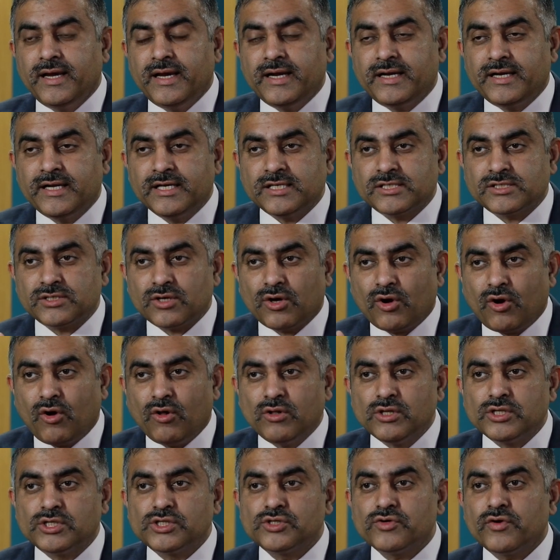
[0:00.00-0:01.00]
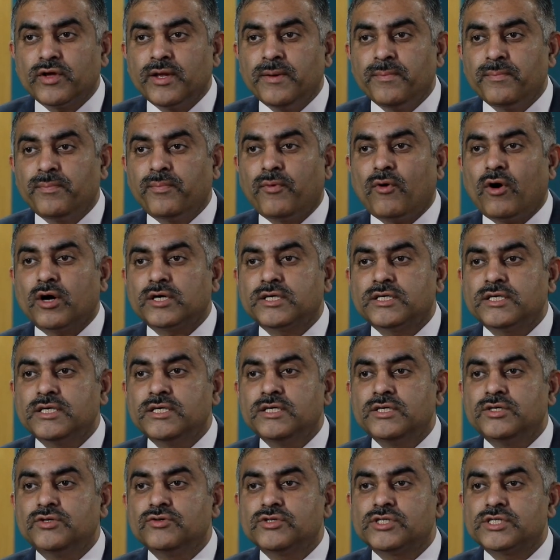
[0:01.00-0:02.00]
it is also
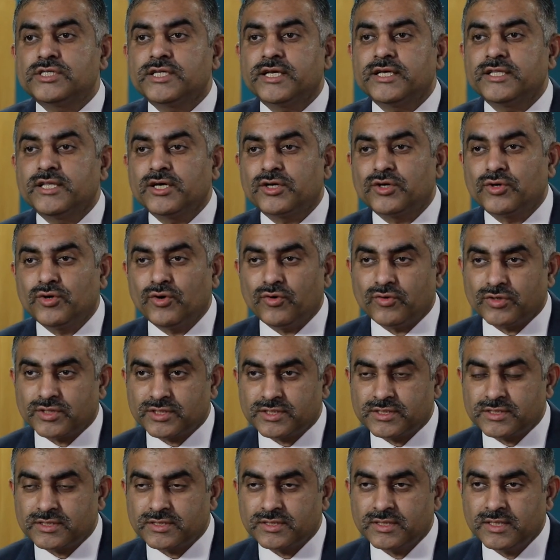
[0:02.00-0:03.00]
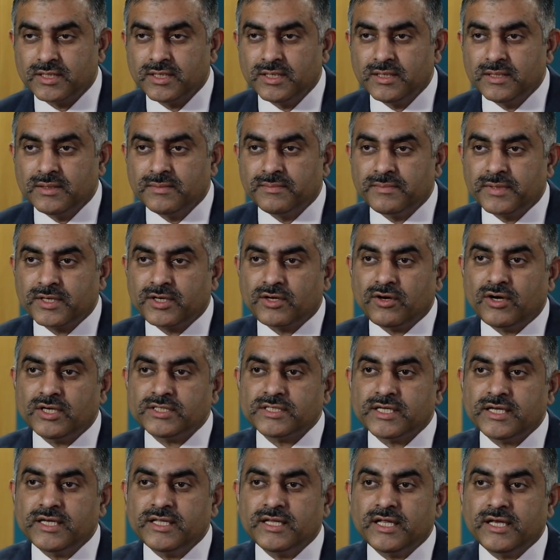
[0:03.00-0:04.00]
important to stay the course,
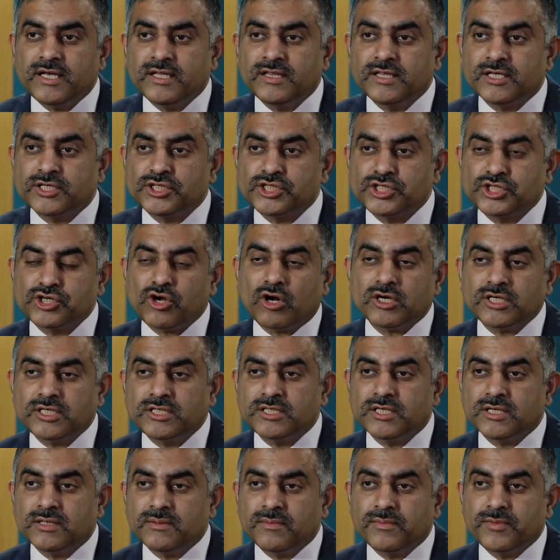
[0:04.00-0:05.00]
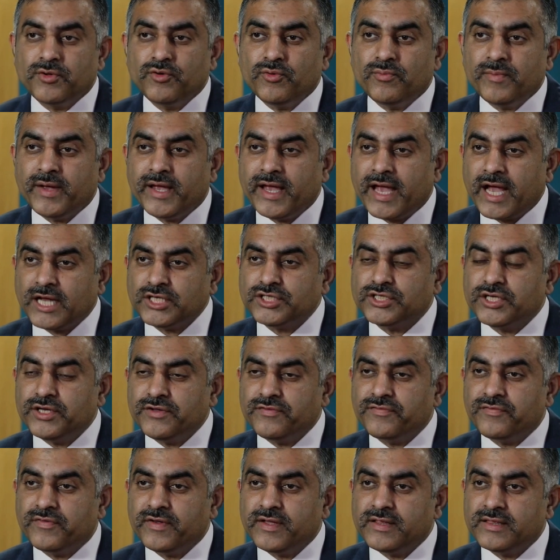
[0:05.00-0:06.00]
because in the short term, you may
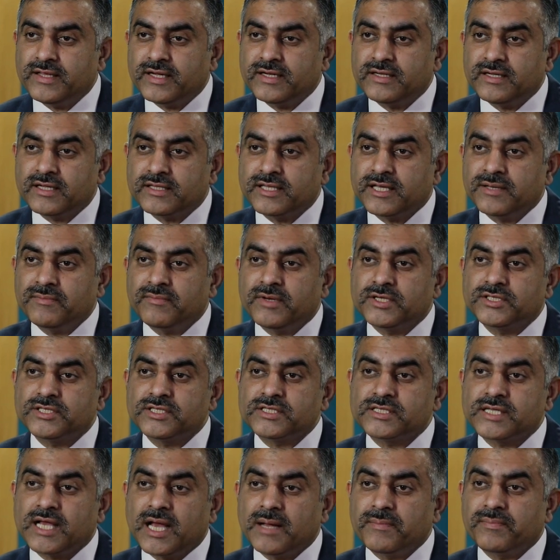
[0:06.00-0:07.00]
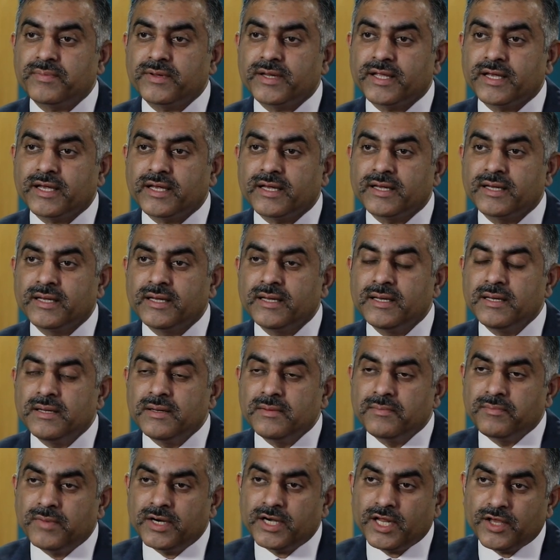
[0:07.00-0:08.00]
actually feel that nothing much is happening.
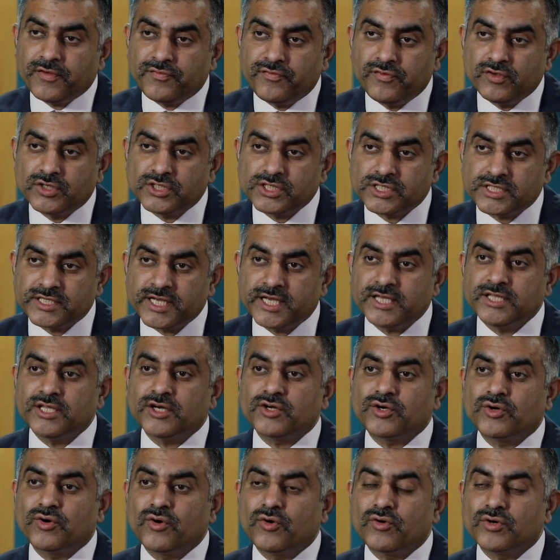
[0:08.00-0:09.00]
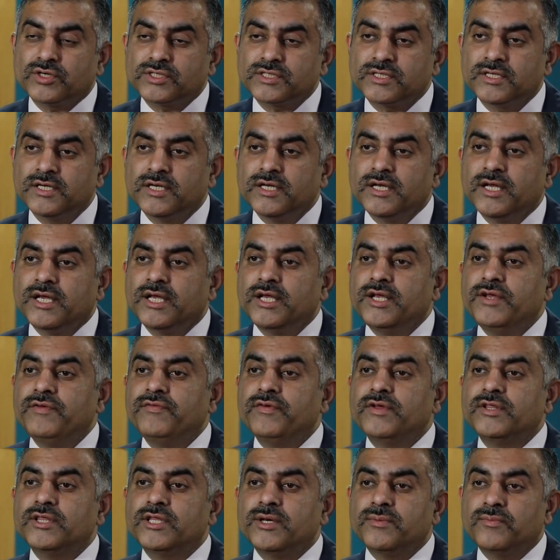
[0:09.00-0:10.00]
But if you stay the course,
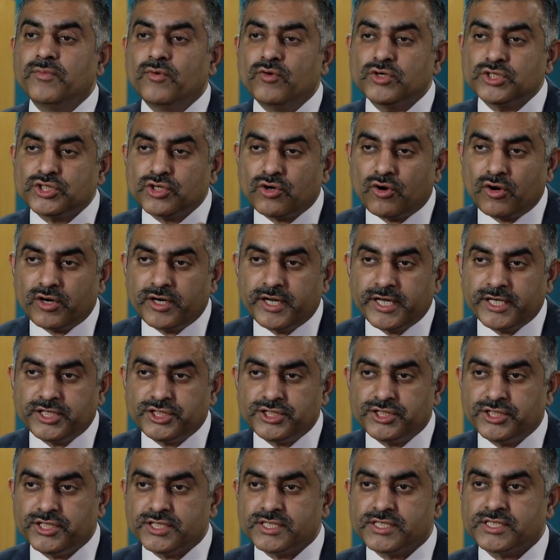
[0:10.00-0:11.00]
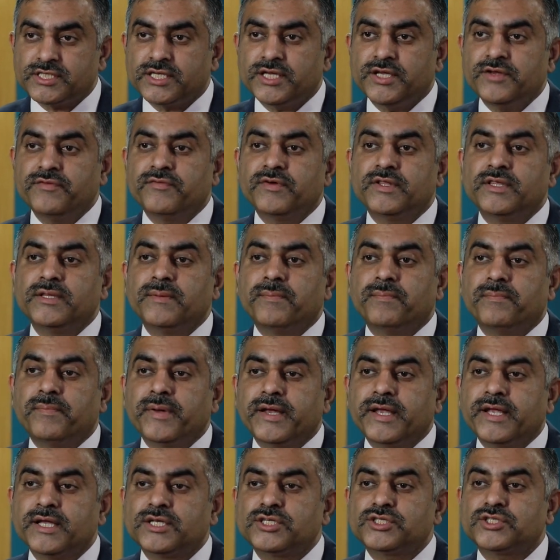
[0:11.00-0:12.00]
even the most audacious, even the
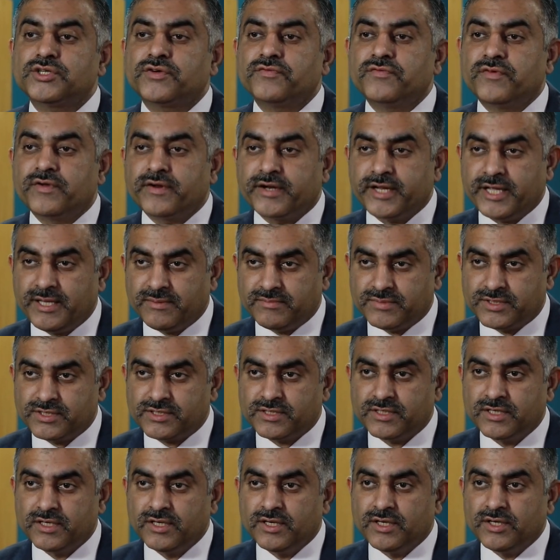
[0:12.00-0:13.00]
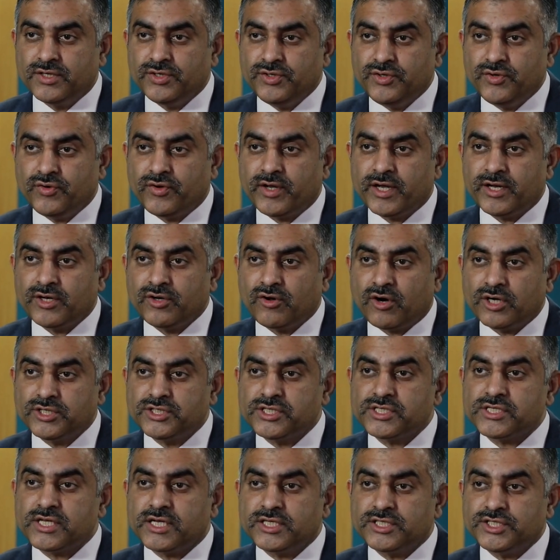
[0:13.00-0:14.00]
biggest of dreams, you can not
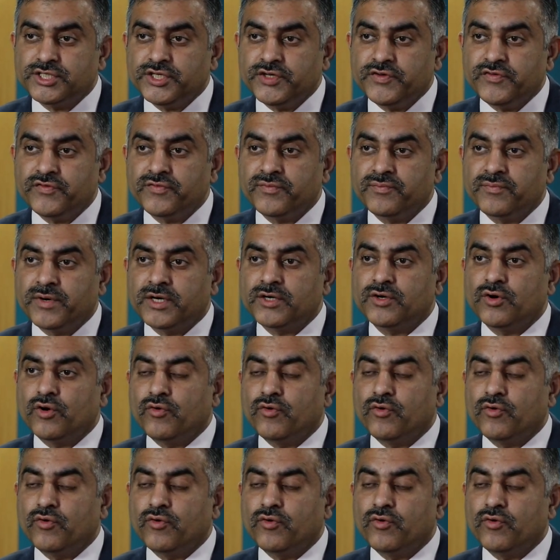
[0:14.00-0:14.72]
just achieve, but